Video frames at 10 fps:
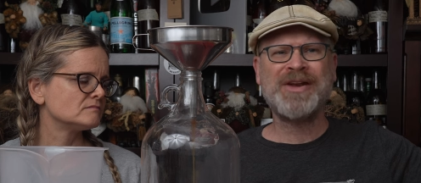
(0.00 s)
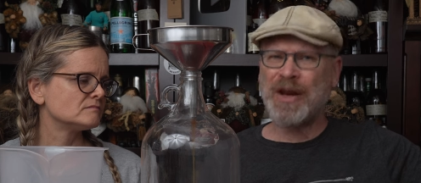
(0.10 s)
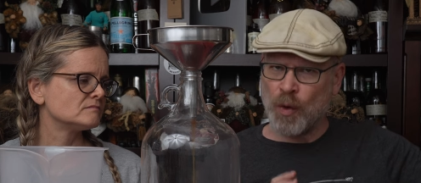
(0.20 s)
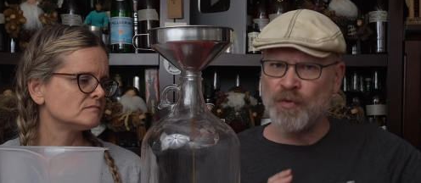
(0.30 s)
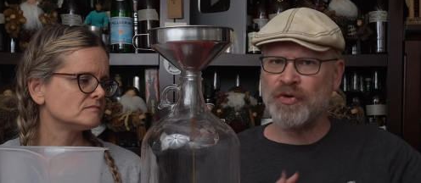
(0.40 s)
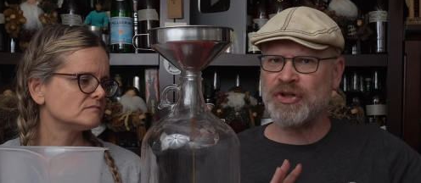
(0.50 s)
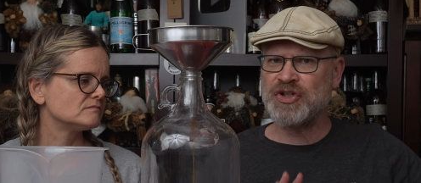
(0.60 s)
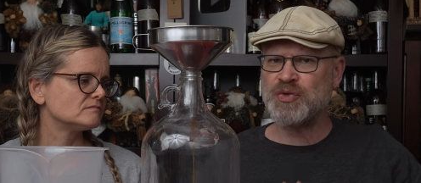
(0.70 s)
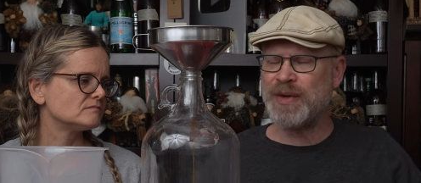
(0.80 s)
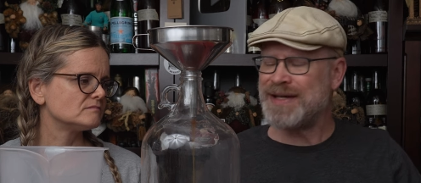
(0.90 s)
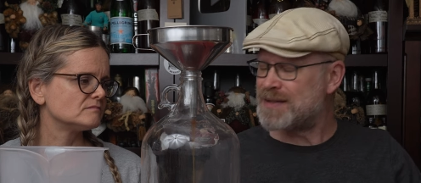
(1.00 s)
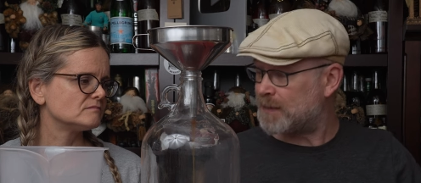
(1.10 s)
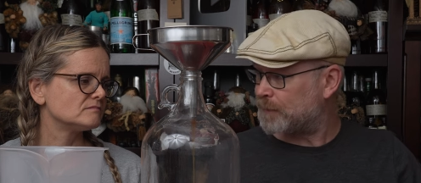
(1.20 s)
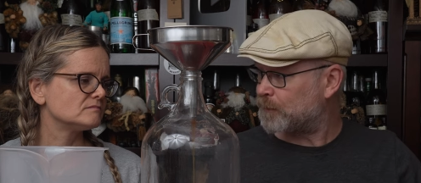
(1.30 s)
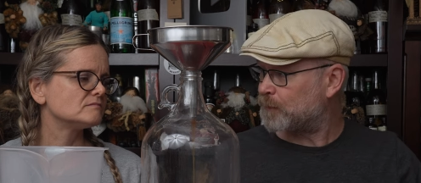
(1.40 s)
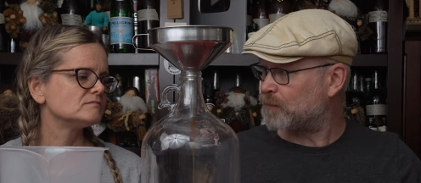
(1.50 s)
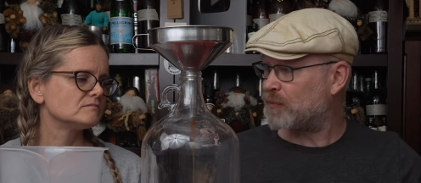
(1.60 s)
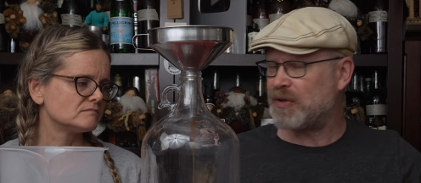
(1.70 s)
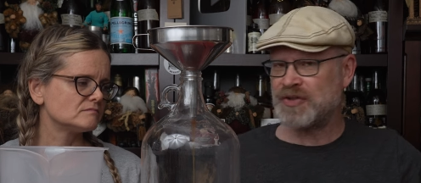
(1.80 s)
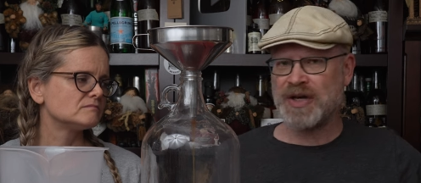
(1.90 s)
Speaker 1: not overly sweet,
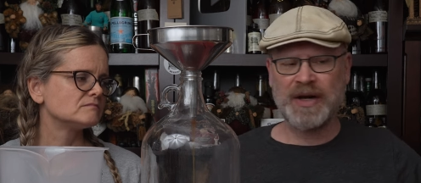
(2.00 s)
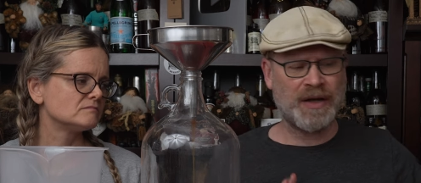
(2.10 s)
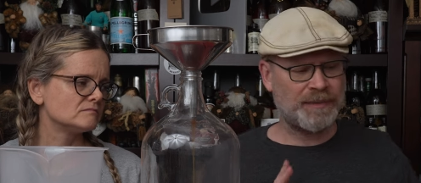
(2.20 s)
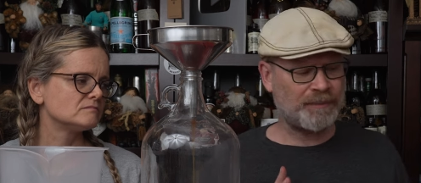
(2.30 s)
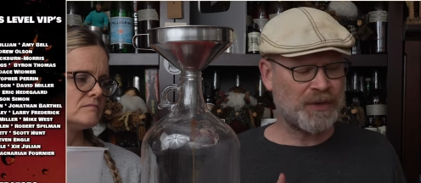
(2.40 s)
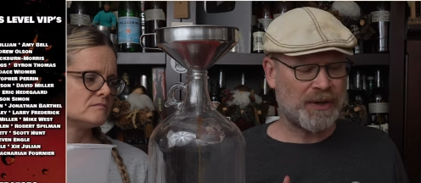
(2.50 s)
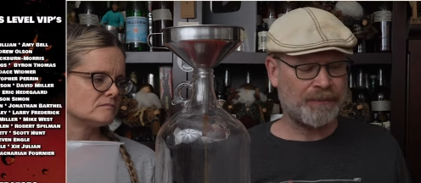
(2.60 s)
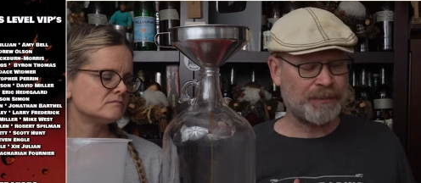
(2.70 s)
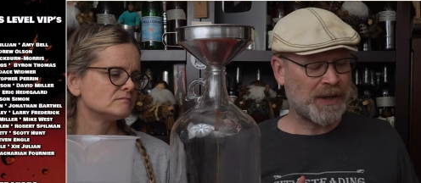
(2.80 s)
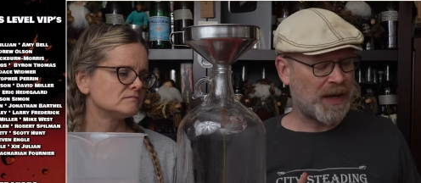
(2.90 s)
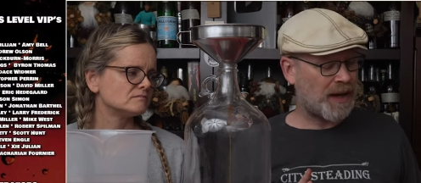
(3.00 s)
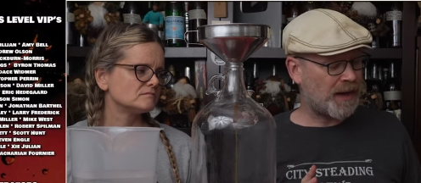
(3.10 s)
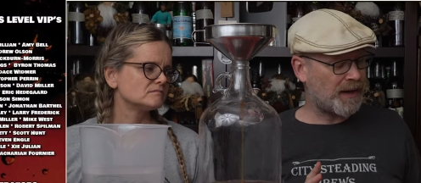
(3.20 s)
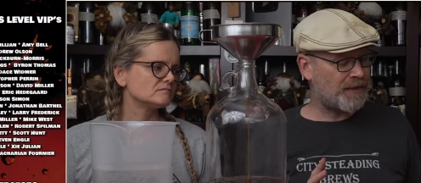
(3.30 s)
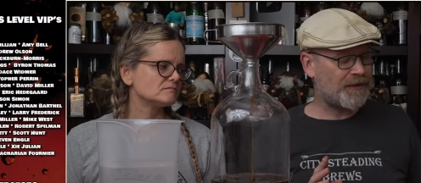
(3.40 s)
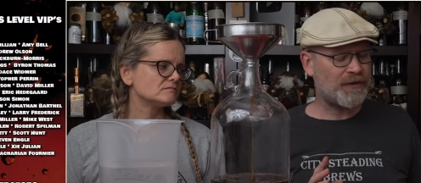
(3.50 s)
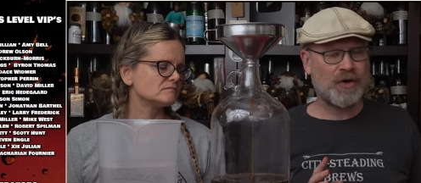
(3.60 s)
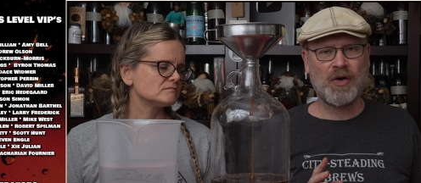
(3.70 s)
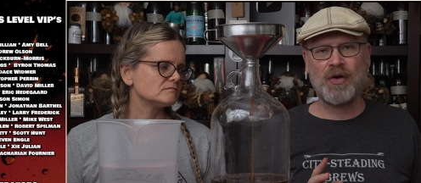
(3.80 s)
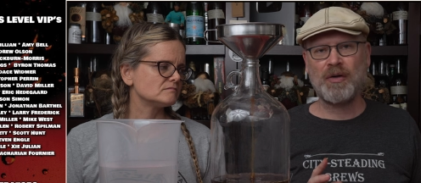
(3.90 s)
but it's got a, if I
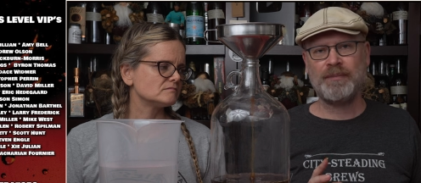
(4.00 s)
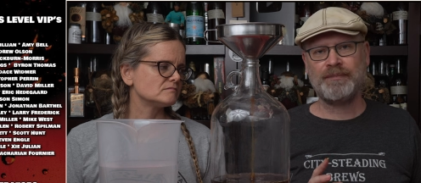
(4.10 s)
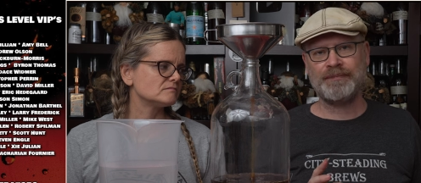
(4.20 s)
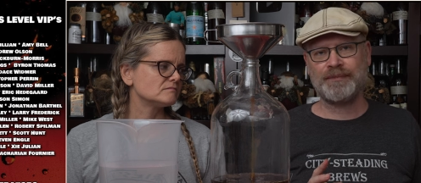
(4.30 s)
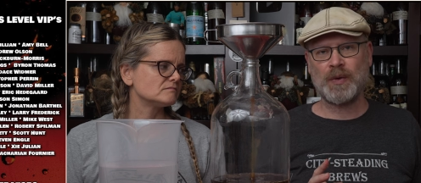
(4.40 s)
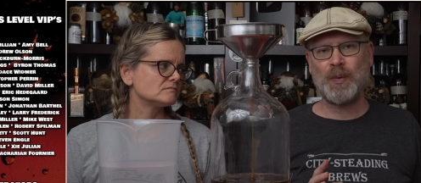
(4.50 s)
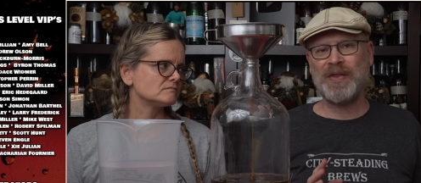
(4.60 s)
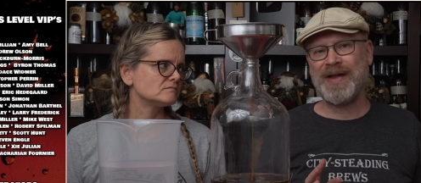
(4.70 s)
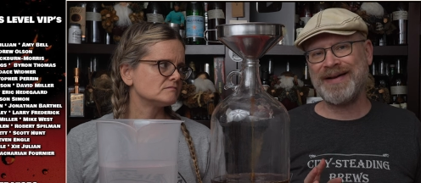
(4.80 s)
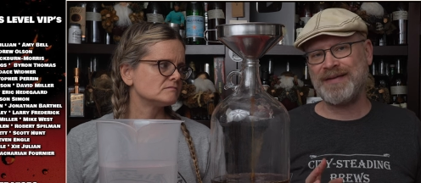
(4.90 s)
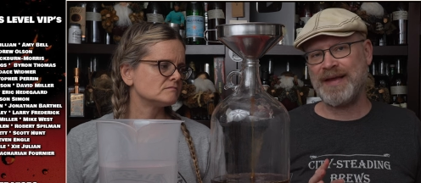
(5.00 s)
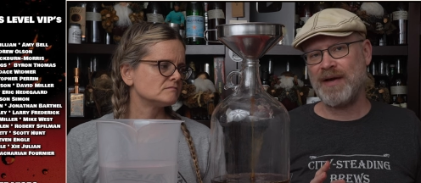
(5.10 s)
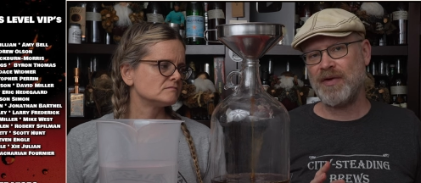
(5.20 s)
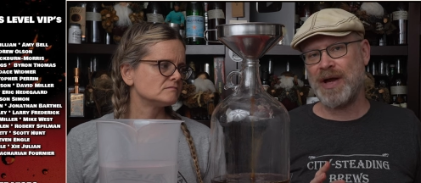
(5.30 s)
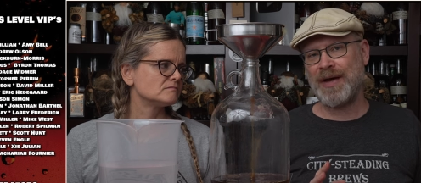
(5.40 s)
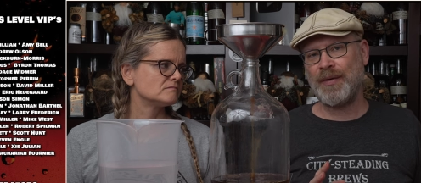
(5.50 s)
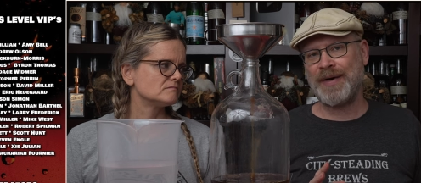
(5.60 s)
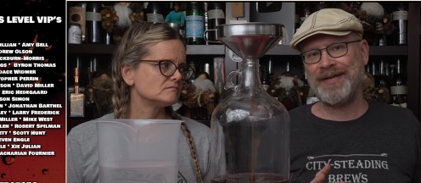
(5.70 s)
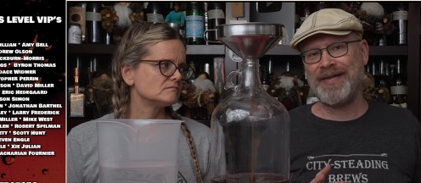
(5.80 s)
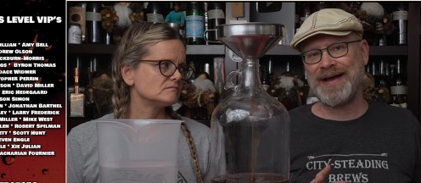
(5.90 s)
recall, we liked the avocado
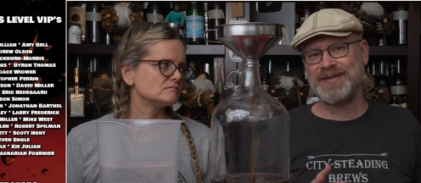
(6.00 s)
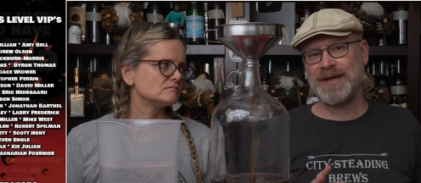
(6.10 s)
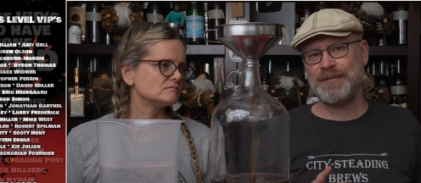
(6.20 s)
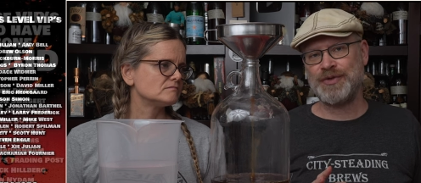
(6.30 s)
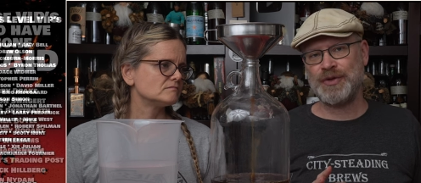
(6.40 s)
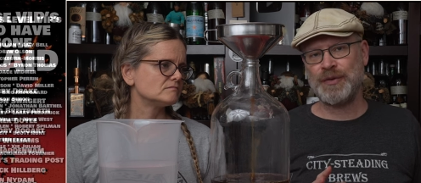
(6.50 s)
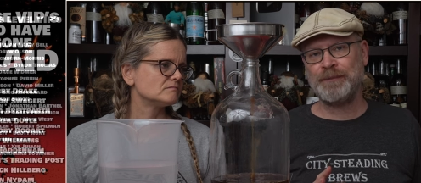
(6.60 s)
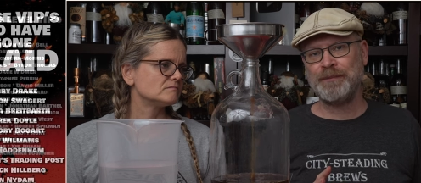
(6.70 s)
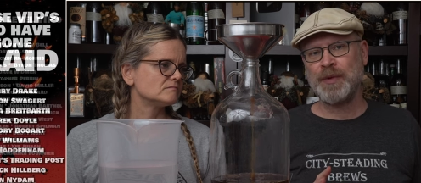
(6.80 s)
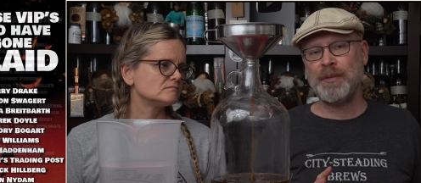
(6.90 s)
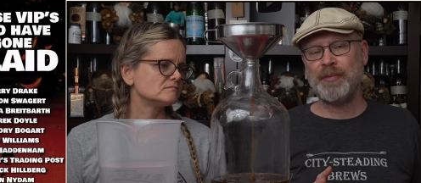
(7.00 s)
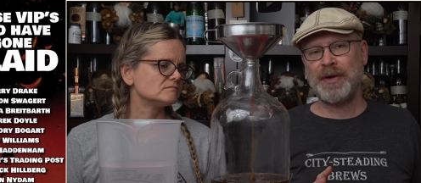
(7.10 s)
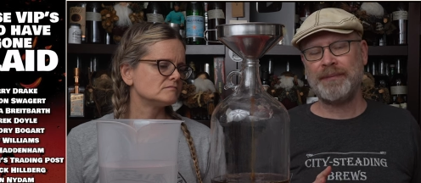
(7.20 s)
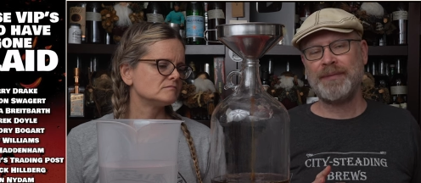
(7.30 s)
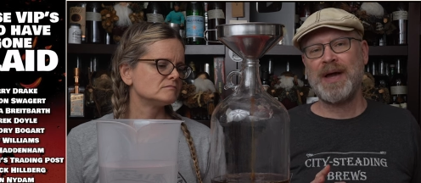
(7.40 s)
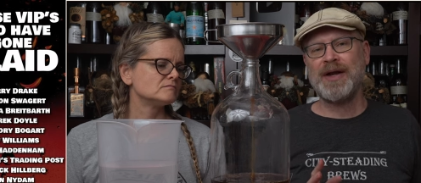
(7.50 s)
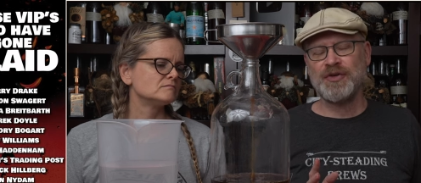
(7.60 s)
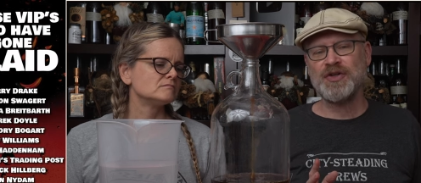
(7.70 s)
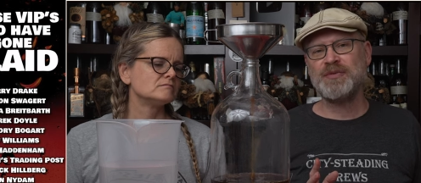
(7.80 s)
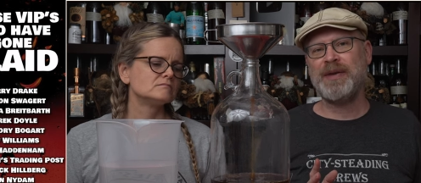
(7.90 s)
honey last time too, but I
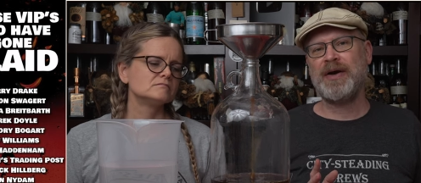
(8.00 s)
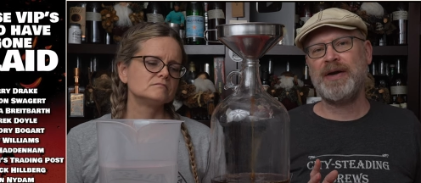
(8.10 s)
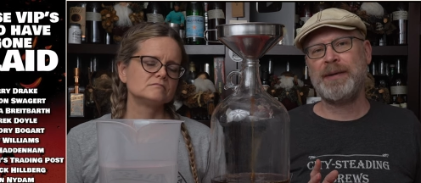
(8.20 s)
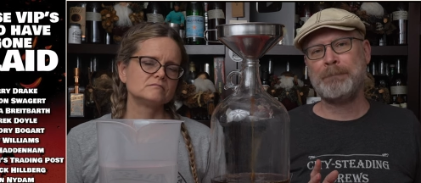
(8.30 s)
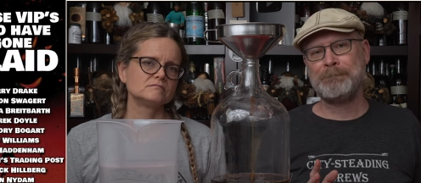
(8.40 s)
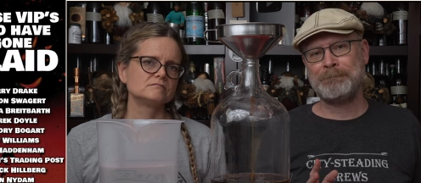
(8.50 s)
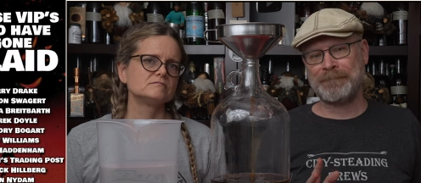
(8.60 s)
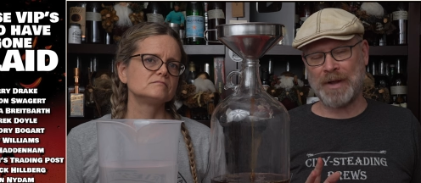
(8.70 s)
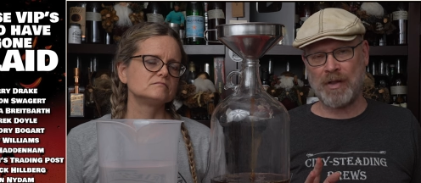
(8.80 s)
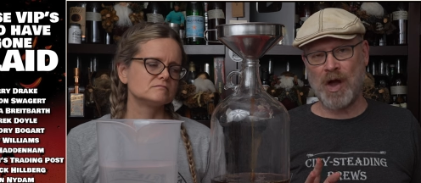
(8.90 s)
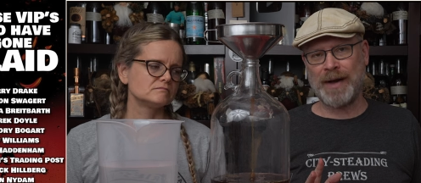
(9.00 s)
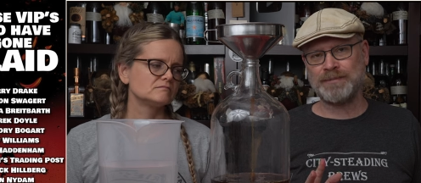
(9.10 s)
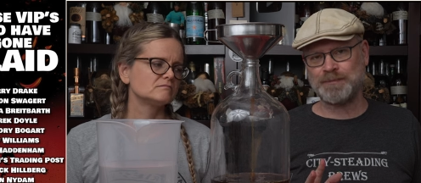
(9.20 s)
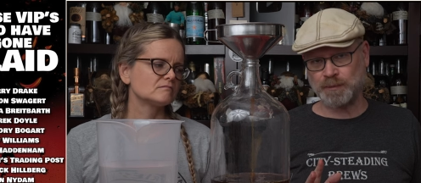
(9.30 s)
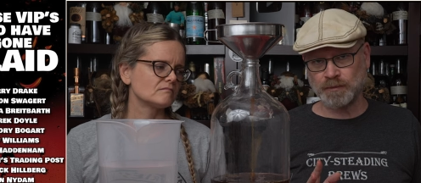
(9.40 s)
trust Barry a lot.